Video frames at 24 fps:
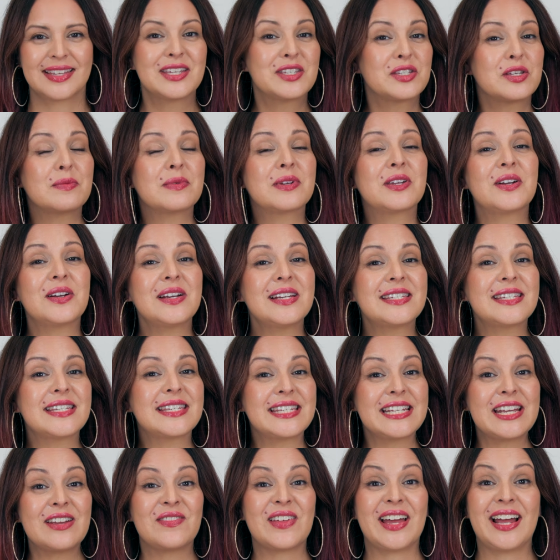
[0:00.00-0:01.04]
So I'm curious to
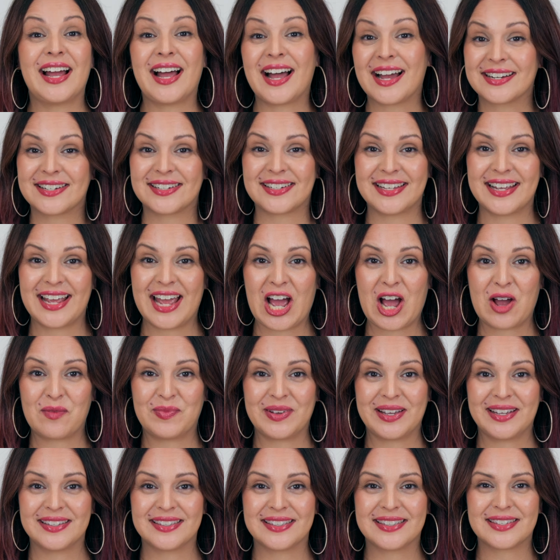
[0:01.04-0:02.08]
see if that actually
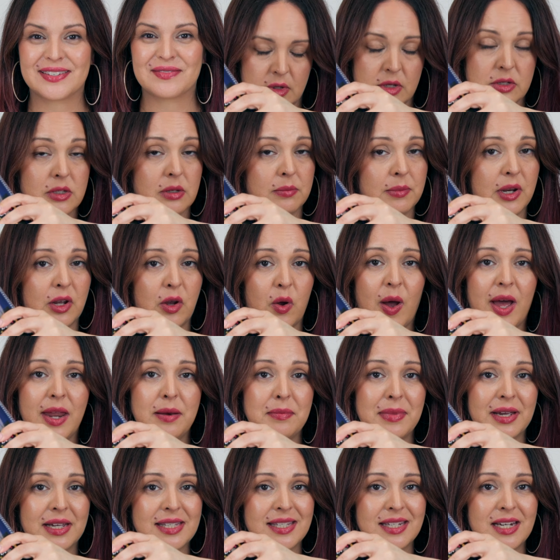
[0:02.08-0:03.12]
happens. So I'm going to go ahead and
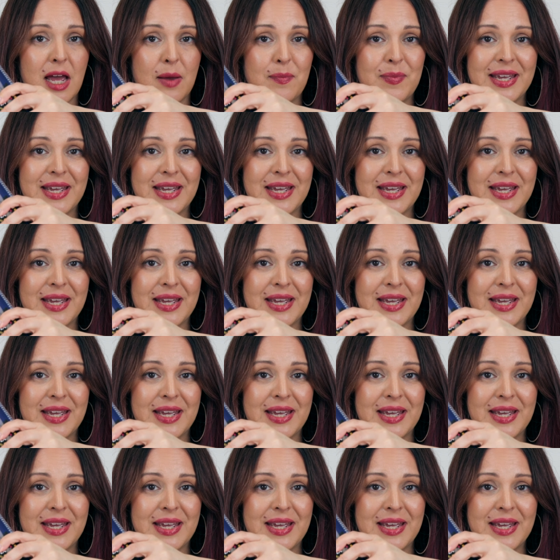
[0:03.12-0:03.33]
mix it up